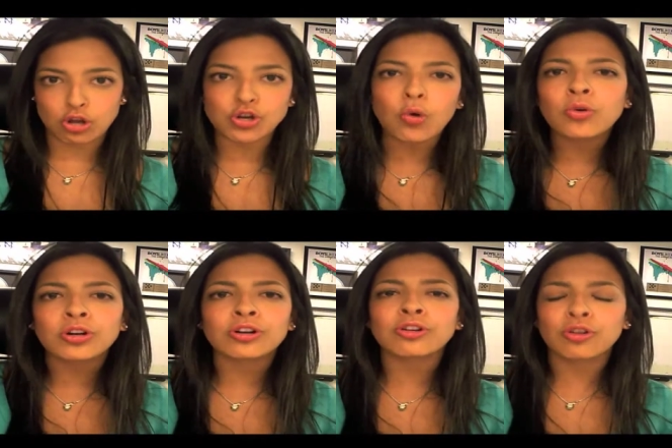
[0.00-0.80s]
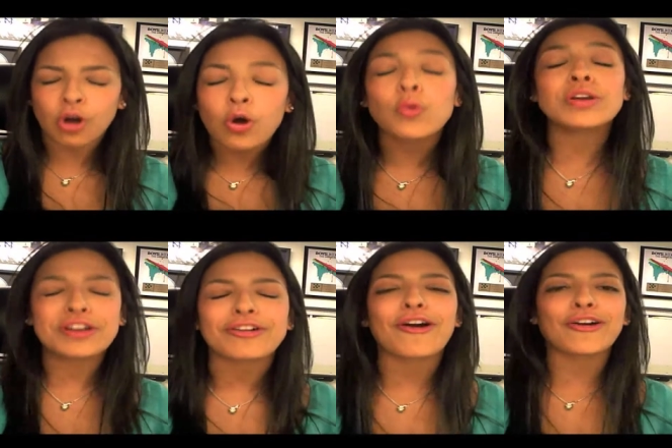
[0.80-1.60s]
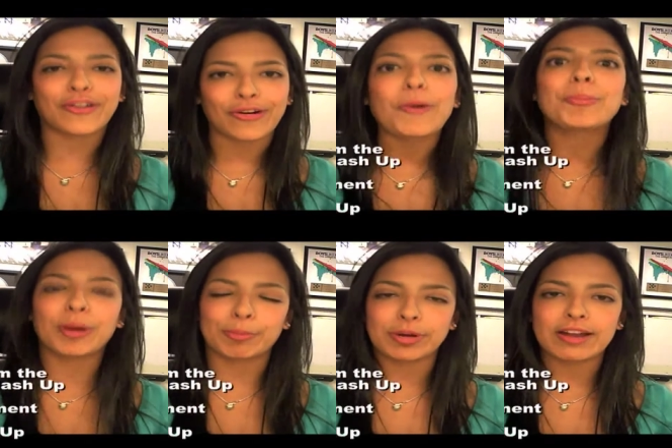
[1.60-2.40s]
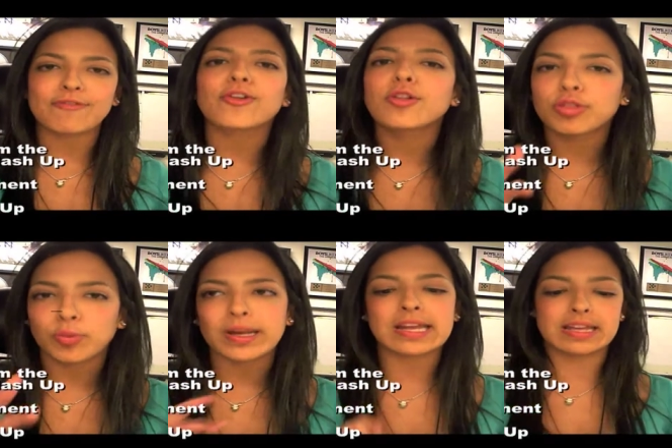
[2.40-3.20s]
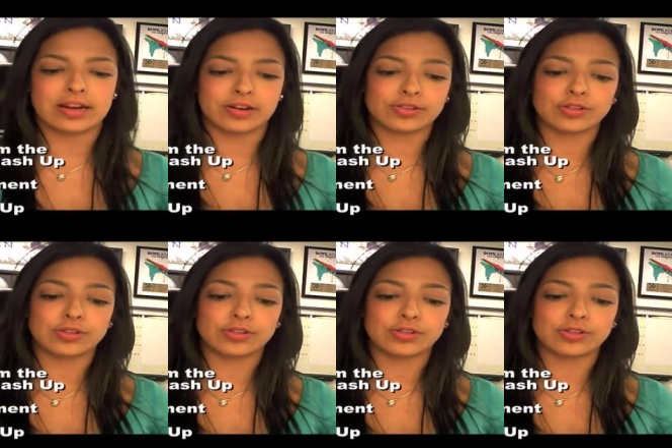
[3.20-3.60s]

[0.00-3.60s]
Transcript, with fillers: Don't go near our girl, Brit Brit, for three years.